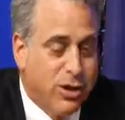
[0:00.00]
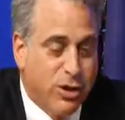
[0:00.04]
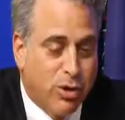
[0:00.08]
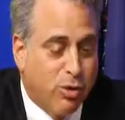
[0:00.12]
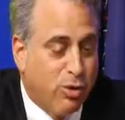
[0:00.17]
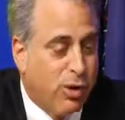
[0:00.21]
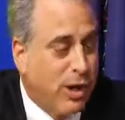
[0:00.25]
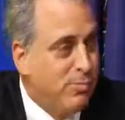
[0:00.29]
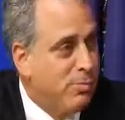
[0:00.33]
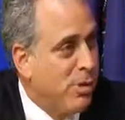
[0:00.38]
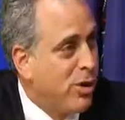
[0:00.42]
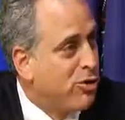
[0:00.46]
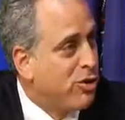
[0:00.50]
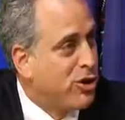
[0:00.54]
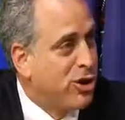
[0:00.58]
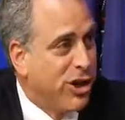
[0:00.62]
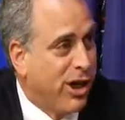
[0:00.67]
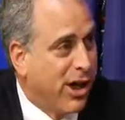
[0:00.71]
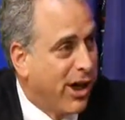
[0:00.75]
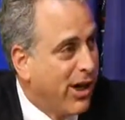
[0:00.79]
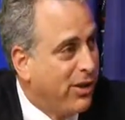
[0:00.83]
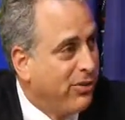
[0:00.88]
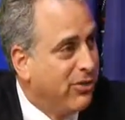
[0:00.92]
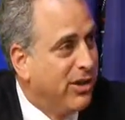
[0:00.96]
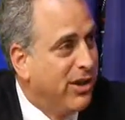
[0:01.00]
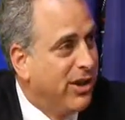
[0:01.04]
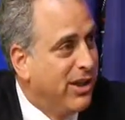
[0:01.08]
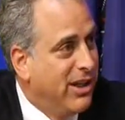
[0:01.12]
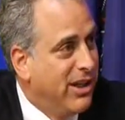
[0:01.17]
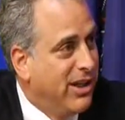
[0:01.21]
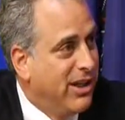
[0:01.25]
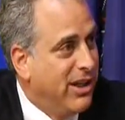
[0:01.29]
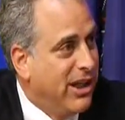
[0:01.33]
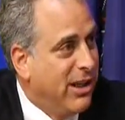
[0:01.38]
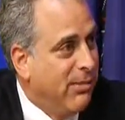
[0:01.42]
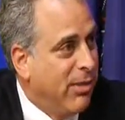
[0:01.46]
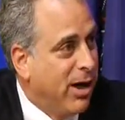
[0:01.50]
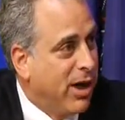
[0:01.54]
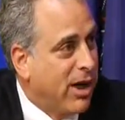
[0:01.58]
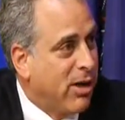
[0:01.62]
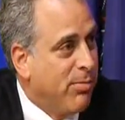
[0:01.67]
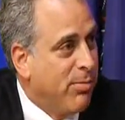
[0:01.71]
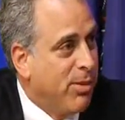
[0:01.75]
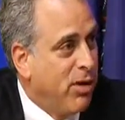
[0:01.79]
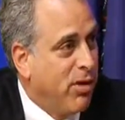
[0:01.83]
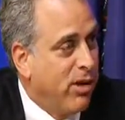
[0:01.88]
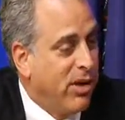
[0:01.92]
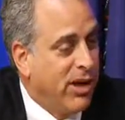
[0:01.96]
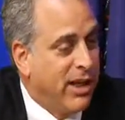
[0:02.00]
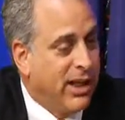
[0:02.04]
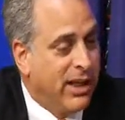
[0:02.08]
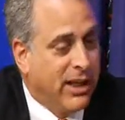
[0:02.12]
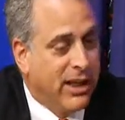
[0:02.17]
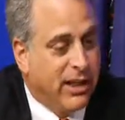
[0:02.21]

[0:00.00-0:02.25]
great bunch of guys in my community.